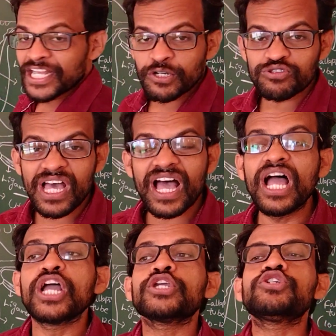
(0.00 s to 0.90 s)
into the
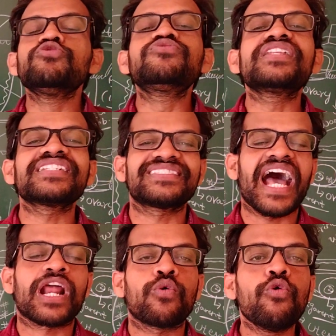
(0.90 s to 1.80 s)
uterus
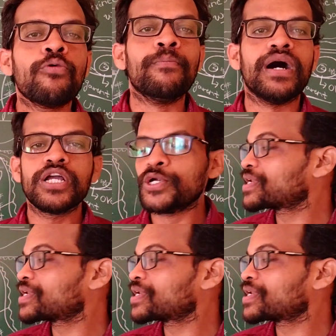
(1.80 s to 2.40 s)
or womb.